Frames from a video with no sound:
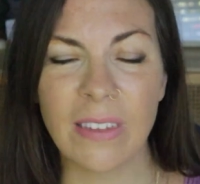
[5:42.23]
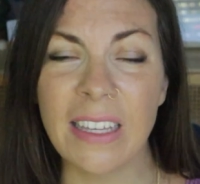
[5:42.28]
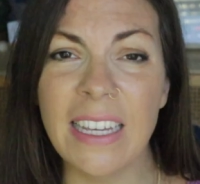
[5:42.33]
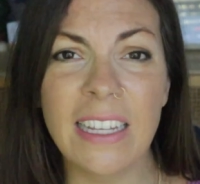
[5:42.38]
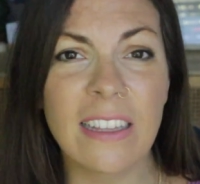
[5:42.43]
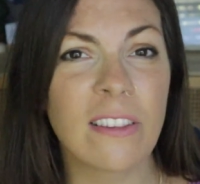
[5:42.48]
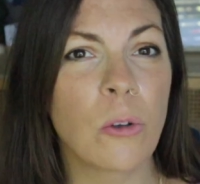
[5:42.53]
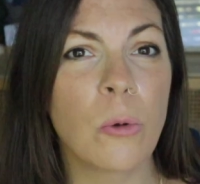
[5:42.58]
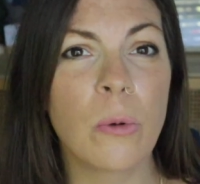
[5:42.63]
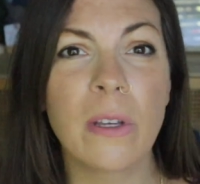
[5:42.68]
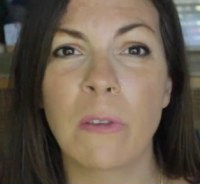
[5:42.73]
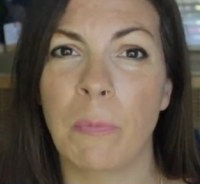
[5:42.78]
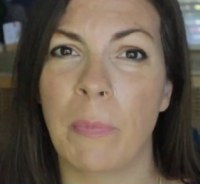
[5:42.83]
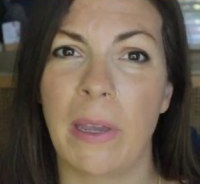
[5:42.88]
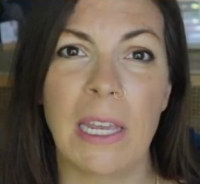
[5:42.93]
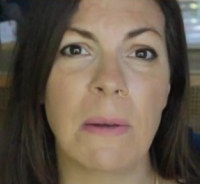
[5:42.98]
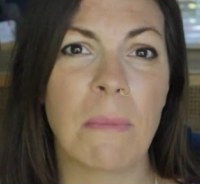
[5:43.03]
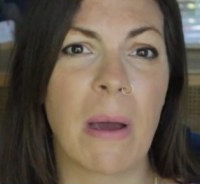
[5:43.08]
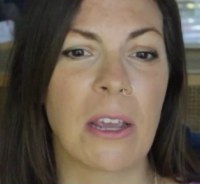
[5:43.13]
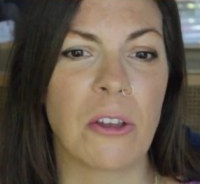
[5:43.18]
It's always
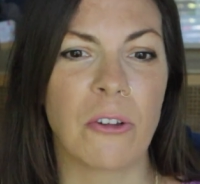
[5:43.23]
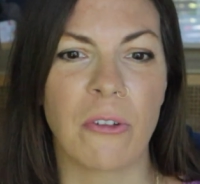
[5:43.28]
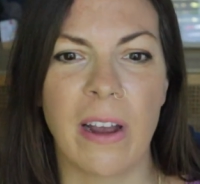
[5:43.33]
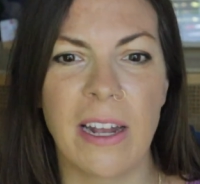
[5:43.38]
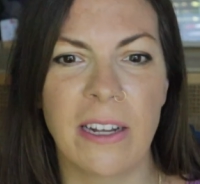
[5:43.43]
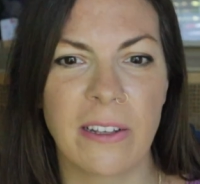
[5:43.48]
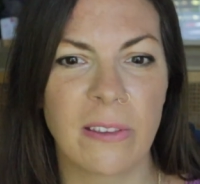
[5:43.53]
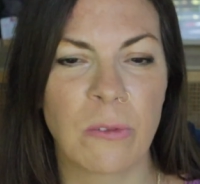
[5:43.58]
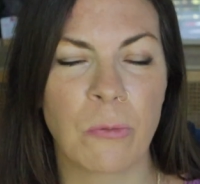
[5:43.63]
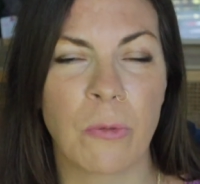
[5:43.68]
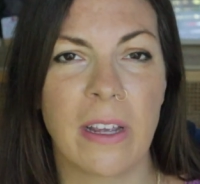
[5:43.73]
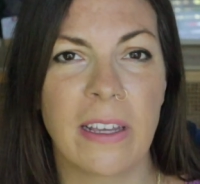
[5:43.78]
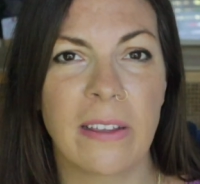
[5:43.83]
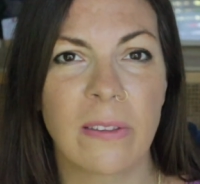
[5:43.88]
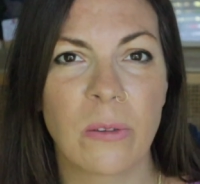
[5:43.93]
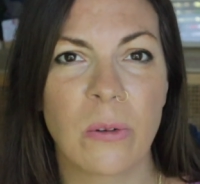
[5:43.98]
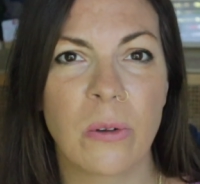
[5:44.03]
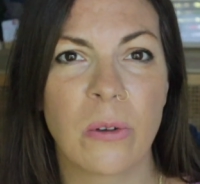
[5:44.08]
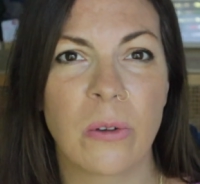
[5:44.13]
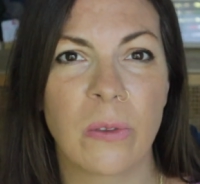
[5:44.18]
been my greatest
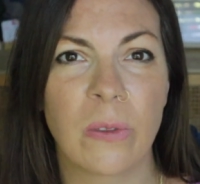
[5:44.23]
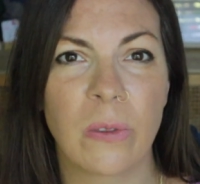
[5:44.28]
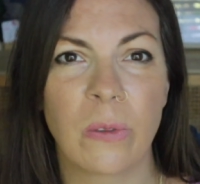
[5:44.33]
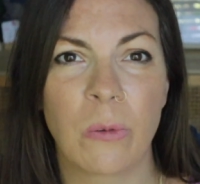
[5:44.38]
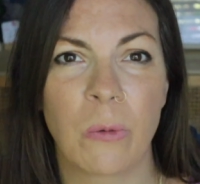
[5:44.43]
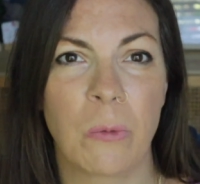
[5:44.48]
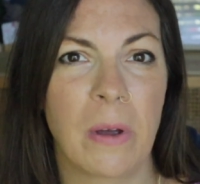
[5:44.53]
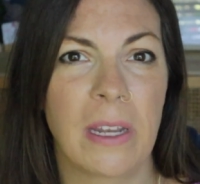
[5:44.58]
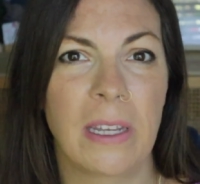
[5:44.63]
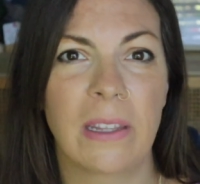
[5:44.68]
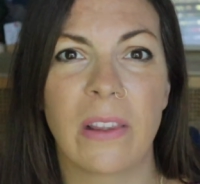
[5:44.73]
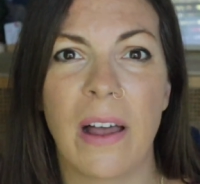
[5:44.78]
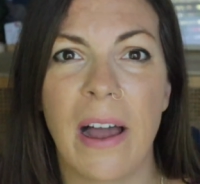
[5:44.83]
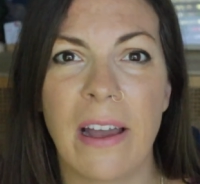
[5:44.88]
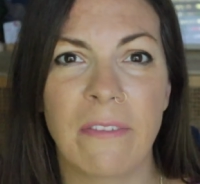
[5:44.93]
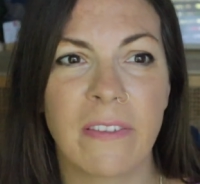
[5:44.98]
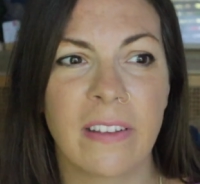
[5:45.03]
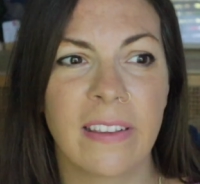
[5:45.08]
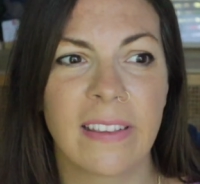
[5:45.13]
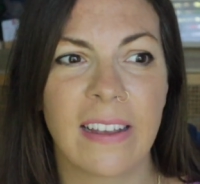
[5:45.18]
resource when
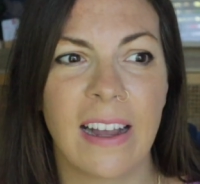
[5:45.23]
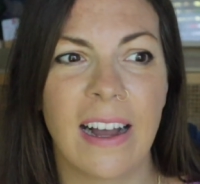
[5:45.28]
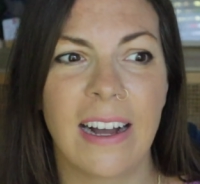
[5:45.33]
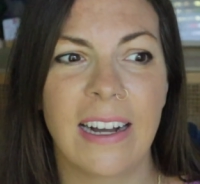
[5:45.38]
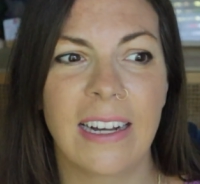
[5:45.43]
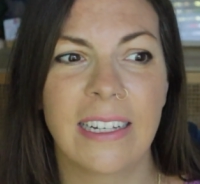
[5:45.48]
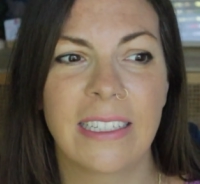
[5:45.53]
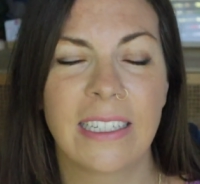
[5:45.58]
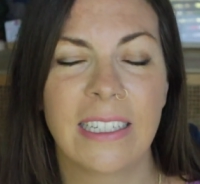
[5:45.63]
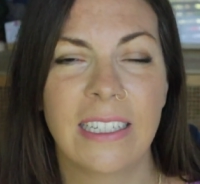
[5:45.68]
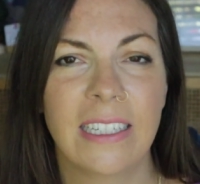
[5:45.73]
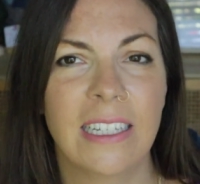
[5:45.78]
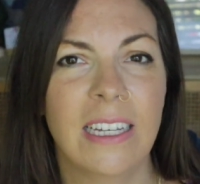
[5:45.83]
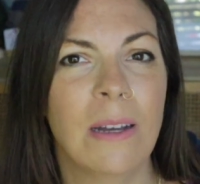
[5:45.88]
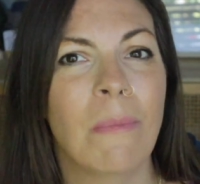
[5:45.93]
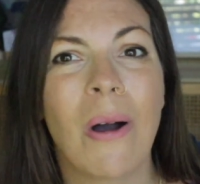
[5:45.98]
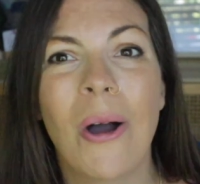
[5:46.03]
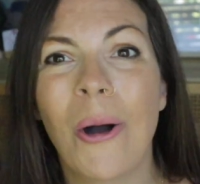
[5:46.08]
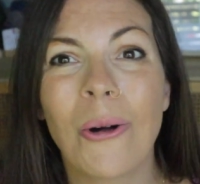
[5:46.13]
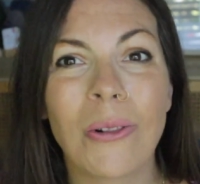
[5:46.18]
life is hard.
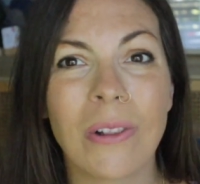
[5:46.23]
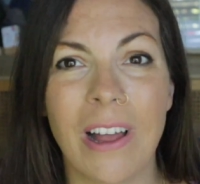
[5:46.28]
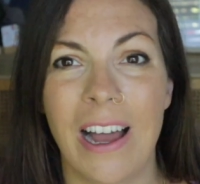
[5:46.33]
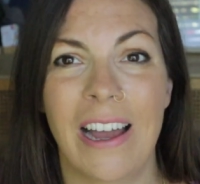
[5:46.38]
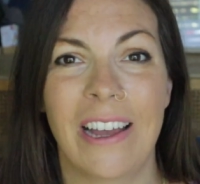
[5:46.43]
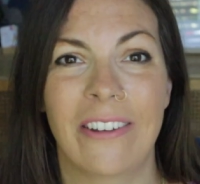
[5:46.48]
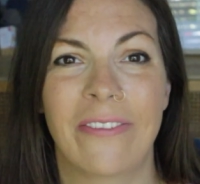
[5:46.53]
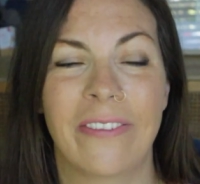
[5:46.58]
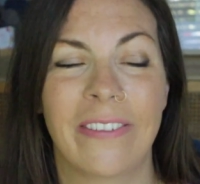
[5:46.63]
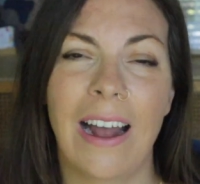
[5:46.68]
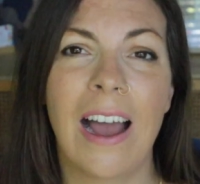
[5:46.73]
My whole life.